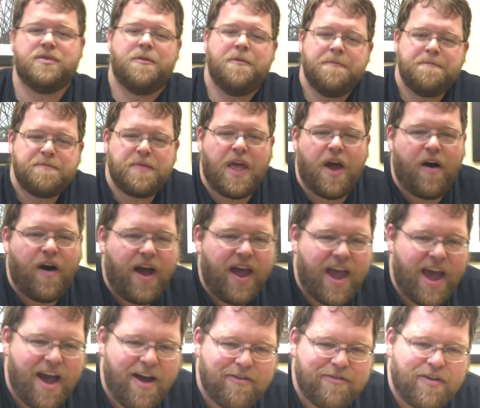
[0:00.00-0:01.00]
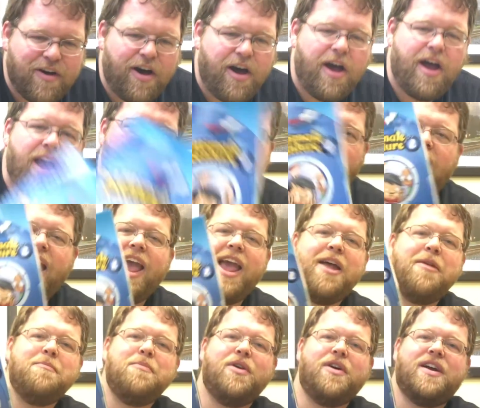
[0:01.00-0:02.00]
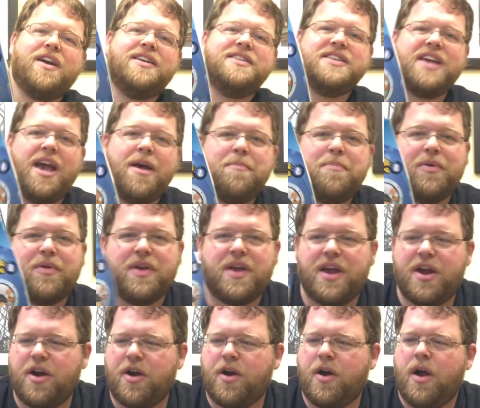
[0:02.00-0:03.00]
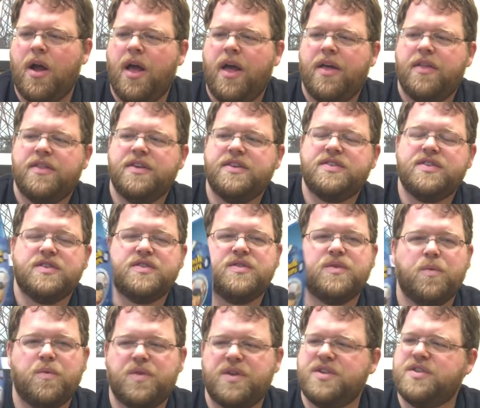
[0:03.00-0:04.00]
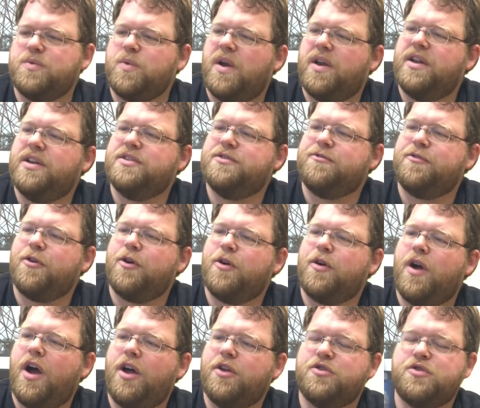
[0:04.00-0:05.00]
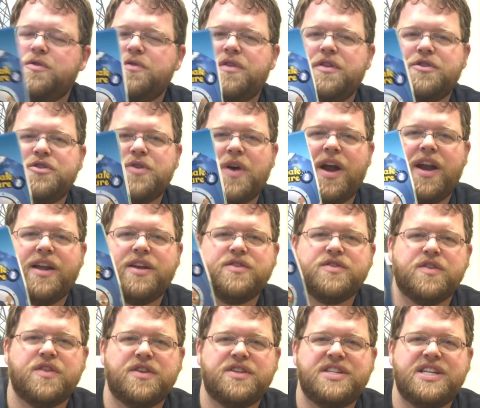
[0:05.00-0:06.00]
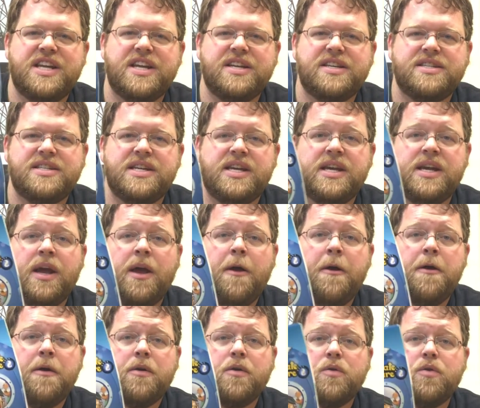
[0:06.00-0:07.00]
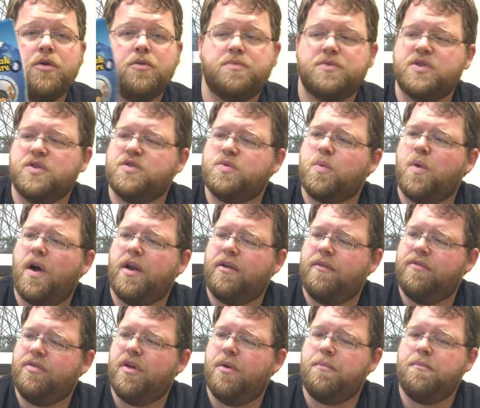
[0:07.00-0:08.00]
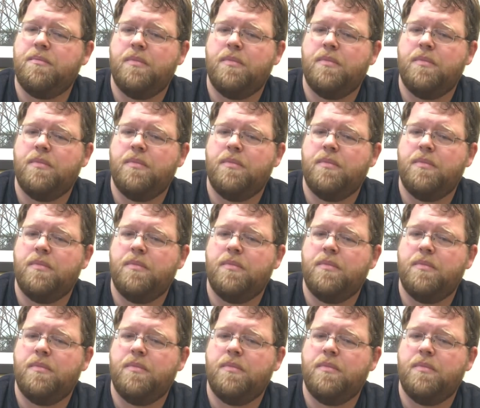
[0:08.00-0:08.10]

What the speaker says: Now, I have a handbook example here. This one is for Truth and Training, so the TNT groups is one of them.